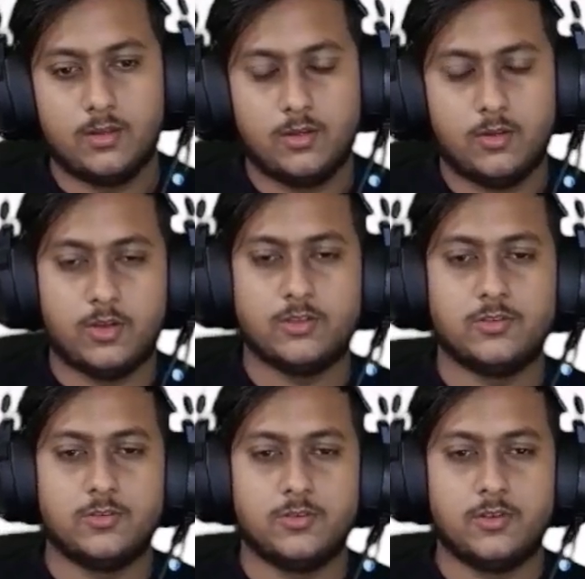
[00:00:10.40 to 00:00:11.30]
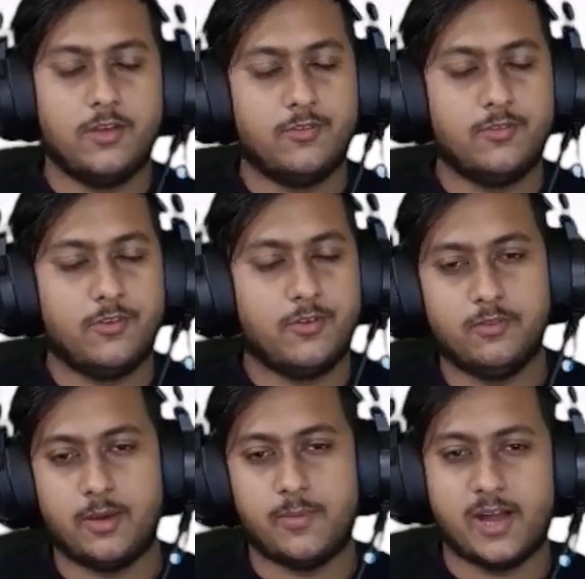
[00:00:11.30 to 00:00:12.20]
Okay, so hey everyone,
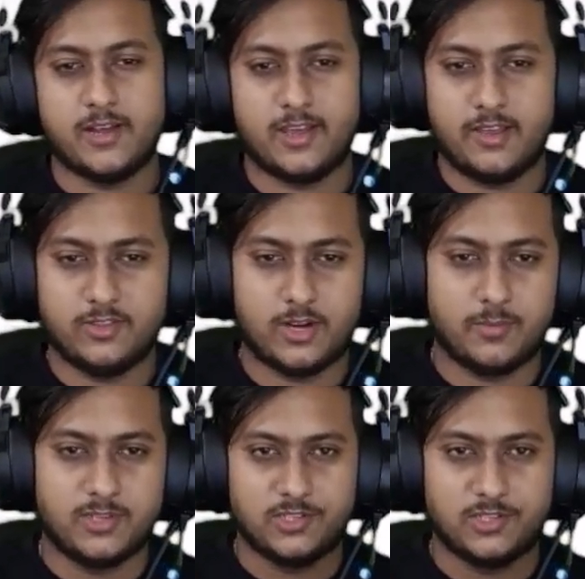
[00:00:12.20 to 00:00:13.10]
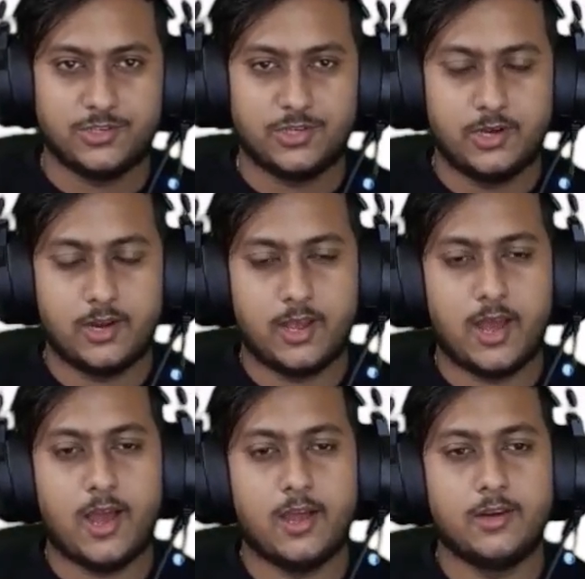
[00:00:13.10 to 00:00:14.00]
we are back again with an amazing session,
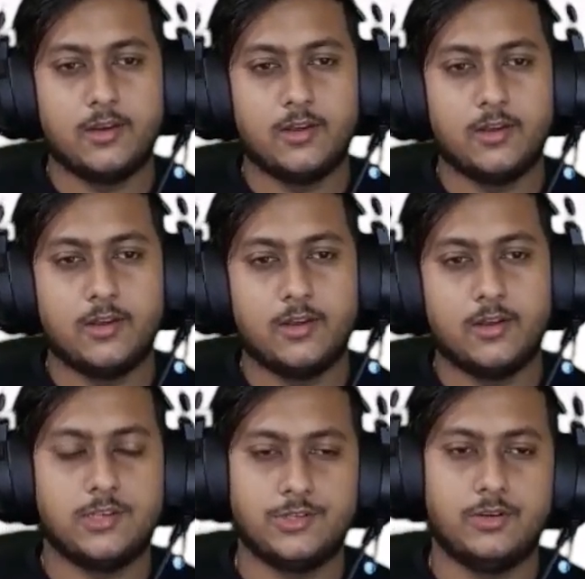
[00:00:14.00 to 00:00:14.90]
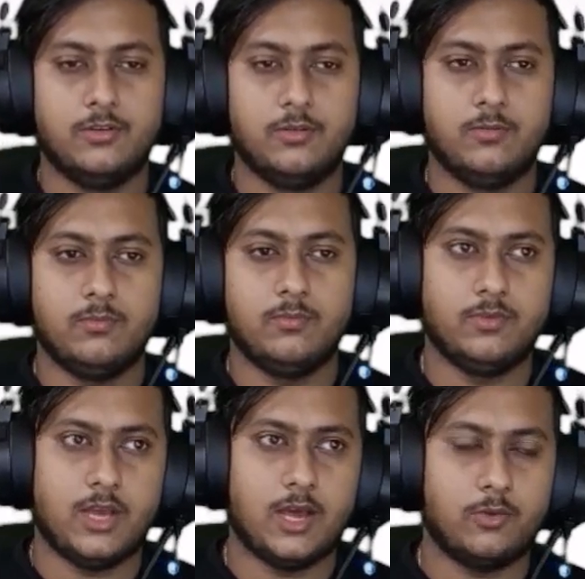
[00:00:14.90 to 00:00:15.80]
and in this session
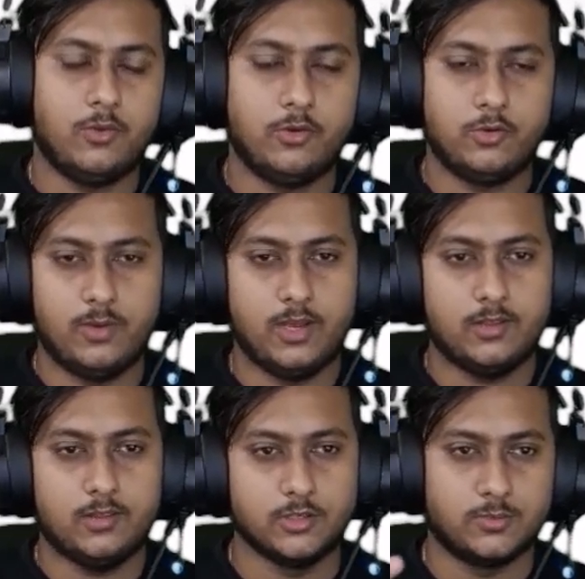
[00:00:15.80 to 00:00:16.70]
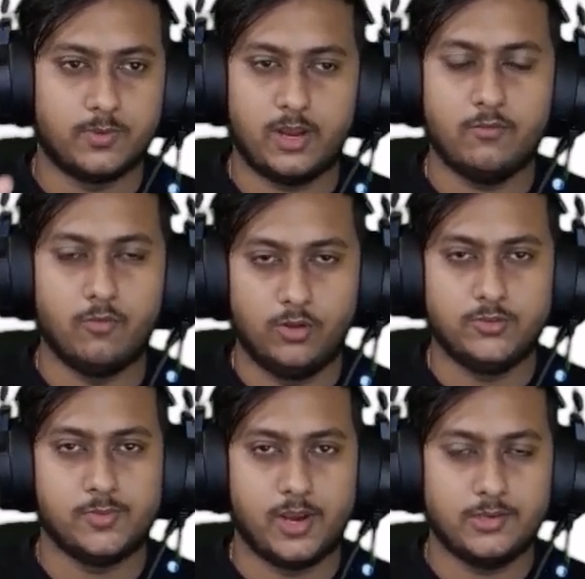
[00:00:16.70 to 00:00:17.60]
we are going to make the spring wall
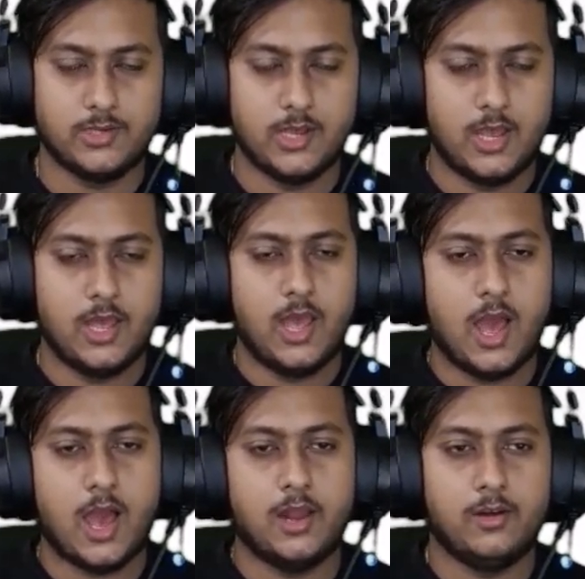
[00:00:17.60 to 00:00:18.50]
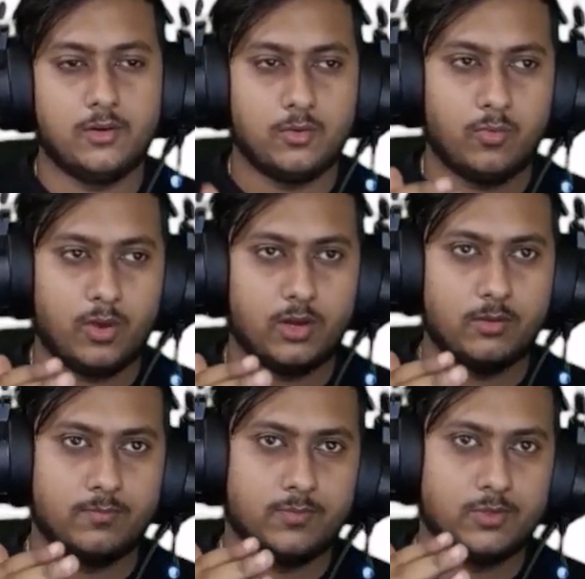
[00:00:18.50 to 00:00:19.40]
springs and
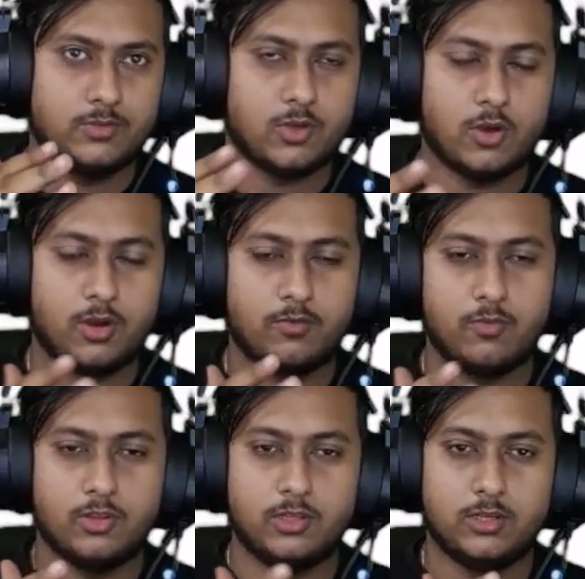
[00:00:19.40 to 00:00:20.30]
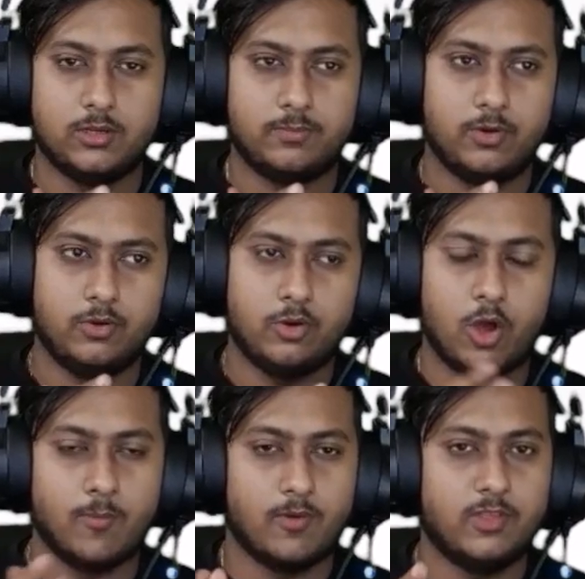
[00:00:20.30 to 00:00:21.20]
one socket for the
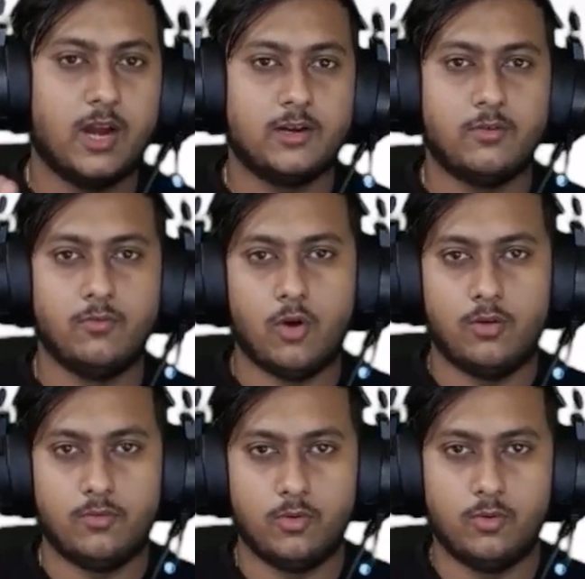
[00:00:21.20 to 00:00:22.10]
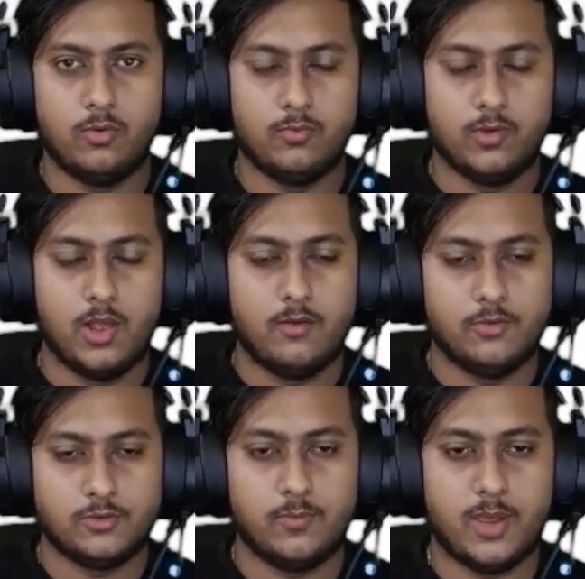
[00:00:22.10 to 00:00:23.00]
top of that valve hole
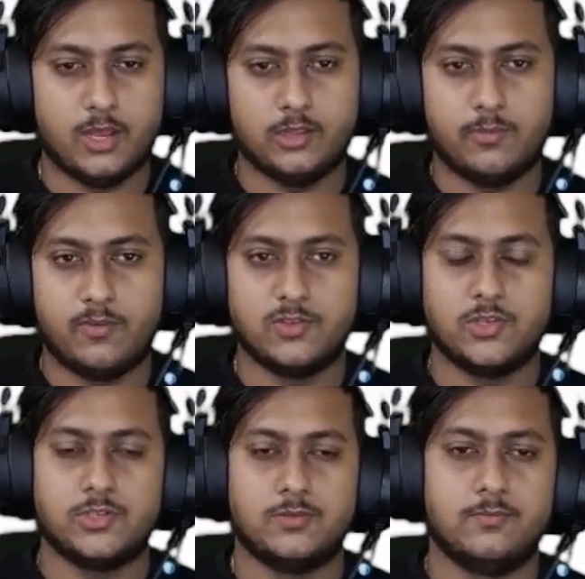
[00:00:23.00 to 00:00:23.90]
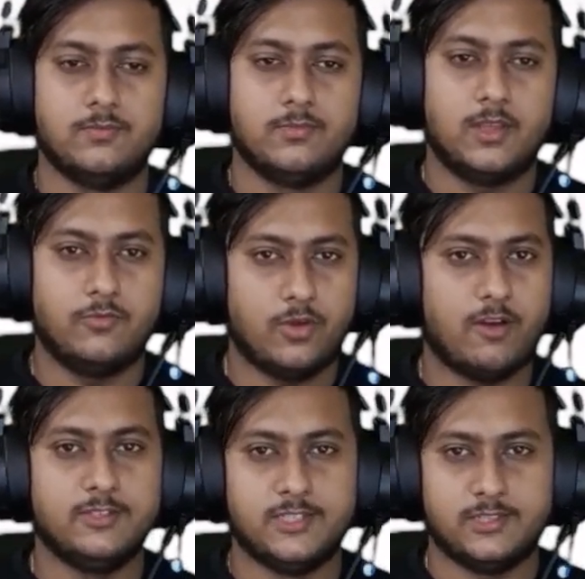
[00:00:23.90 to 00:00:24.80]
which we make in the previous session. If you
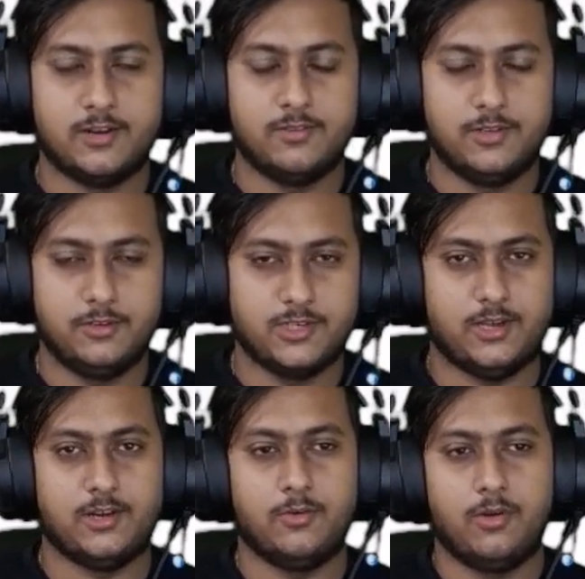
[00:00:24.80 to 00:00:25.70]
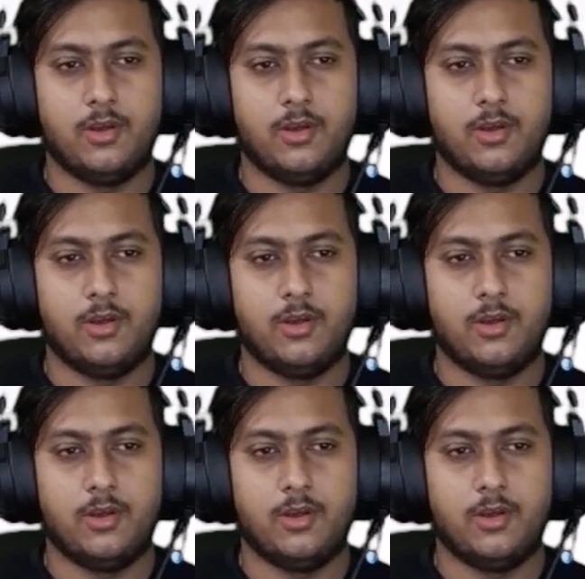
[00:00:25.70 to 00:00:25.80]
haven't checked that video, check it out.